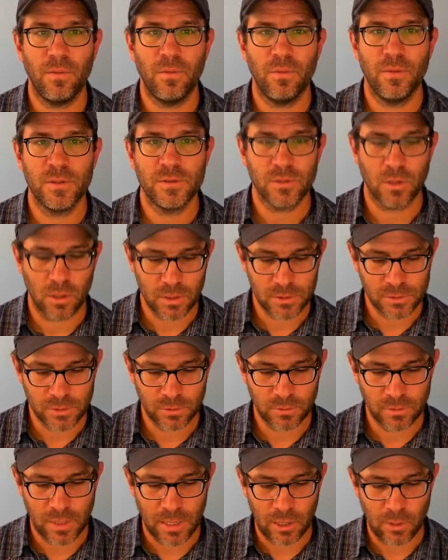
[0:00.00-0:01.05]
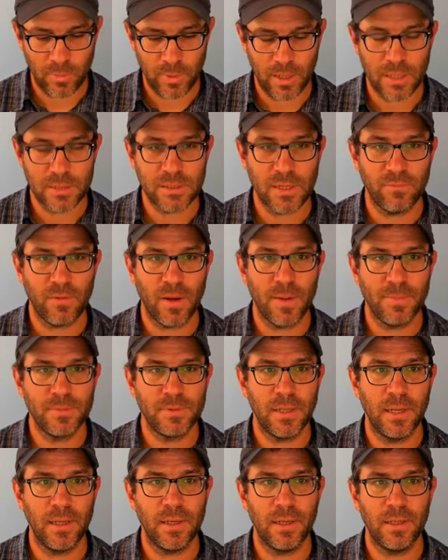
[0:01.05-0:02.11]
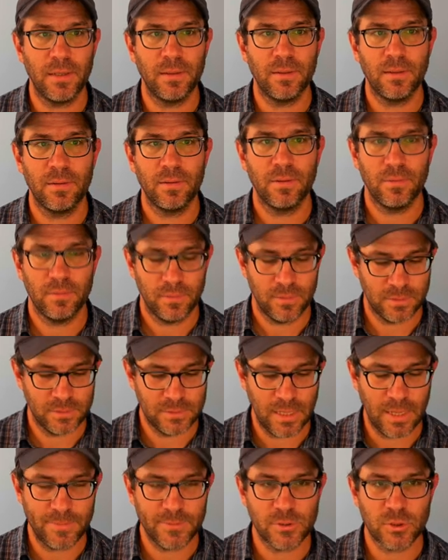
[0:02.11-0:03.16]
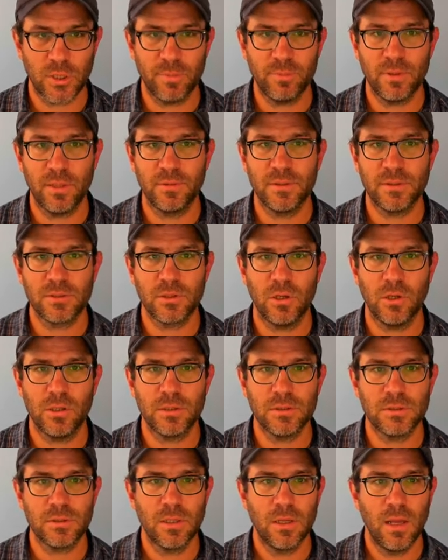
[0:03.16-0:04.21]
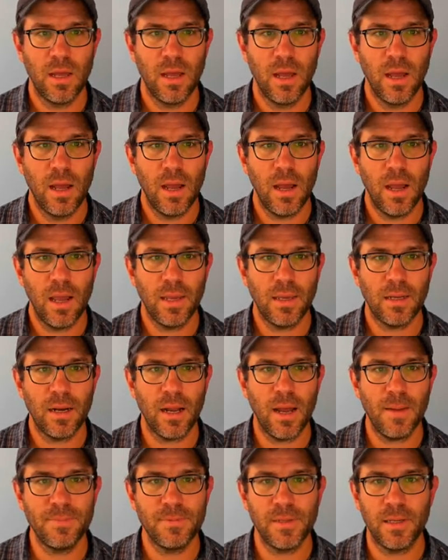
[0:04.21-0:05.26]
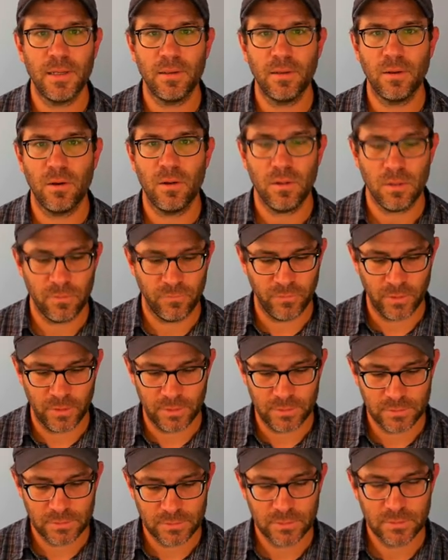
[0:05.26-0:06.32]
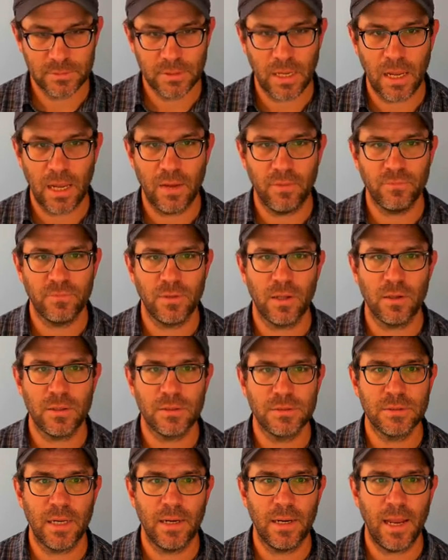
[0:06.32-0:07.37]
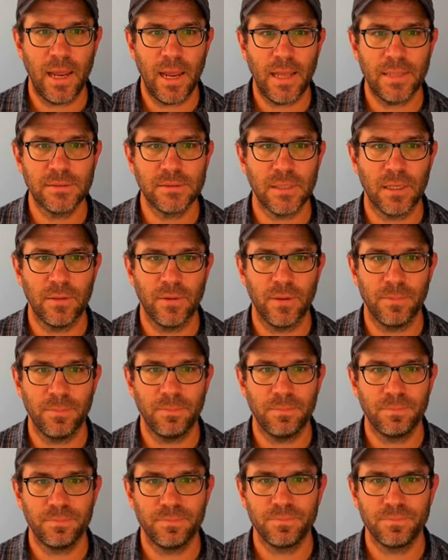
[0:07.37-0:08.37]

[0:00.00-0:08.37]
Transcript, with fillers: this also now, because I've updated the same script that this calls, I can update all of these to have dollar sign ats on them.